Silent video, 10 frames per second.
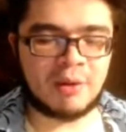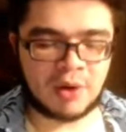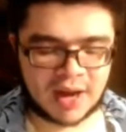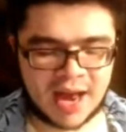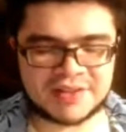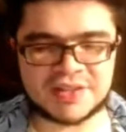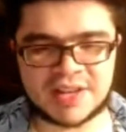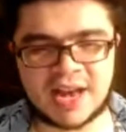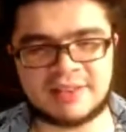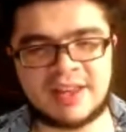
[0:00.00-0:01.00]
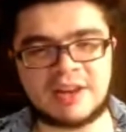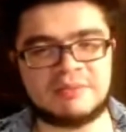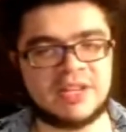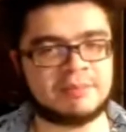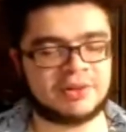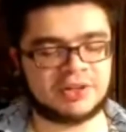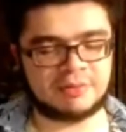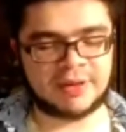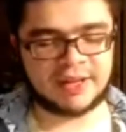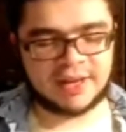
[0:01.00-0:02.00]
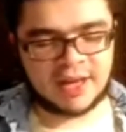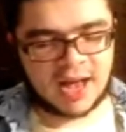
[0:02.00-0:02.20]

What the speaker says: where guys just kind of take him deep a little bit.